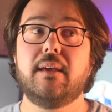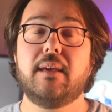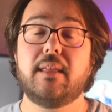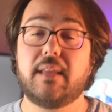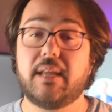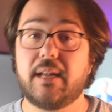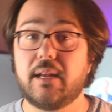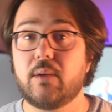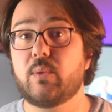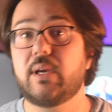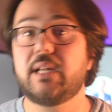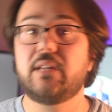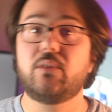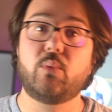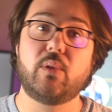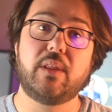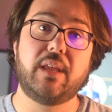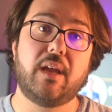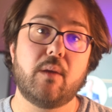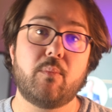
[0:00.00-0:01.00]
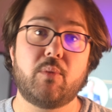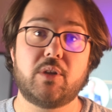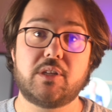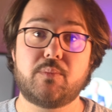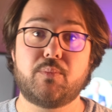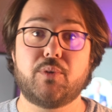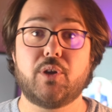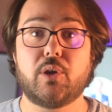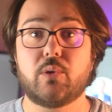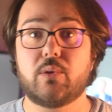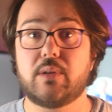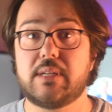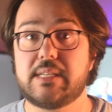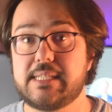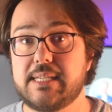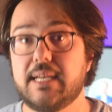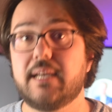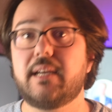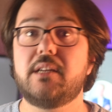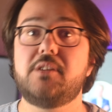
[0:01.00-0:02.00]
that I went with the AirPods Pro
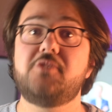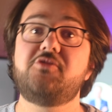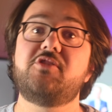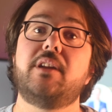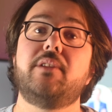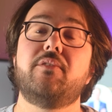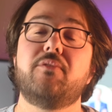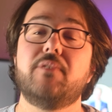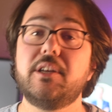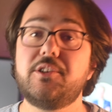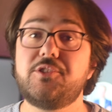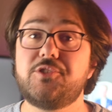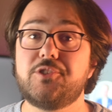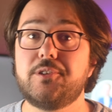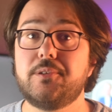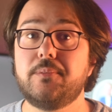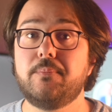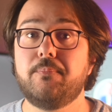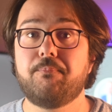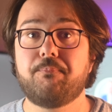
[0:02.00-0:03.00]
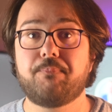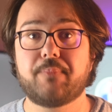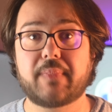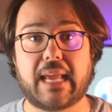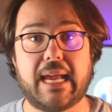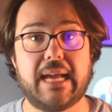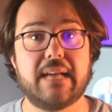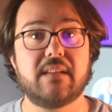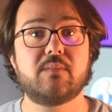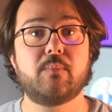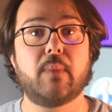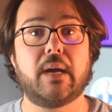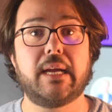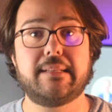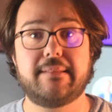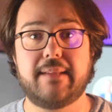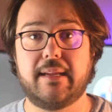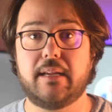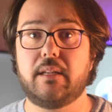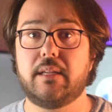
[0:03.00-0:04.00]
2nd generation as my
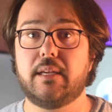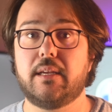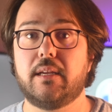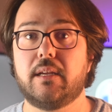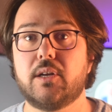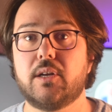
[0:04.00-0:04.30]
daily